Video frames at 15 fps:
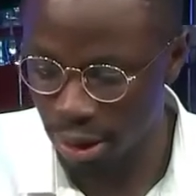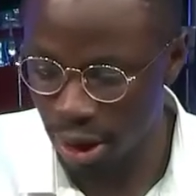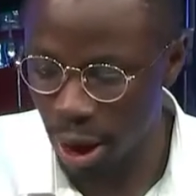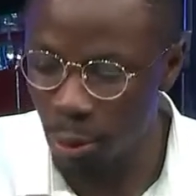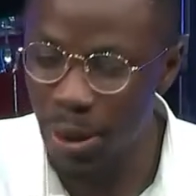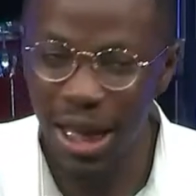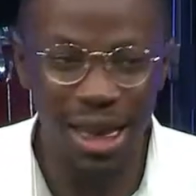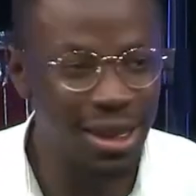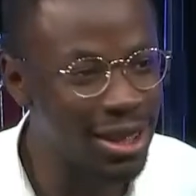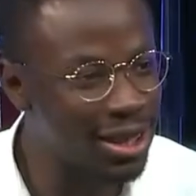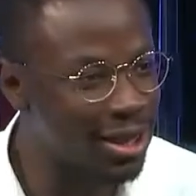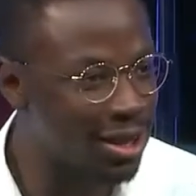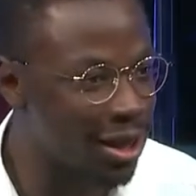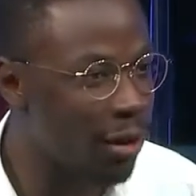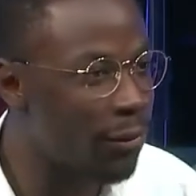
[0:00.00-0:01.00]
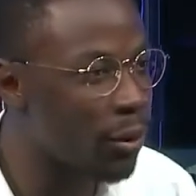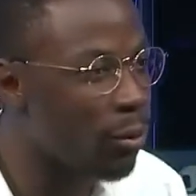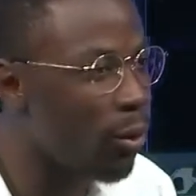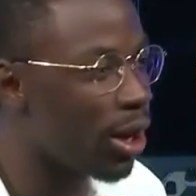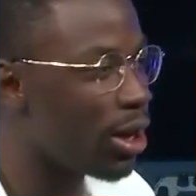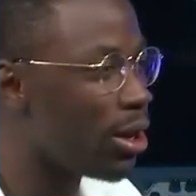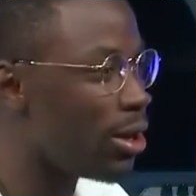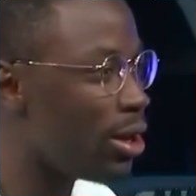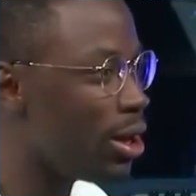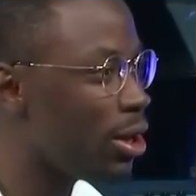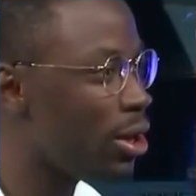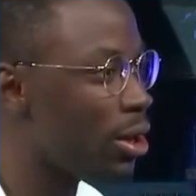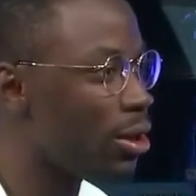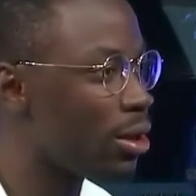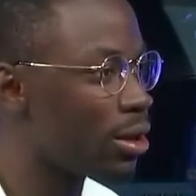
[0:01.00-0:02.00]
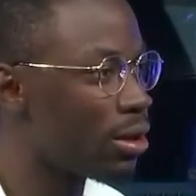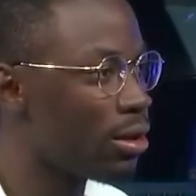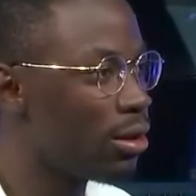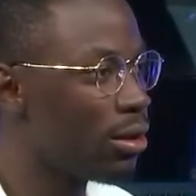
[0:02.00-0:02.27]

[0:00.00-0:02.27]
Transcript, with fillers: and we can discover what He teaches.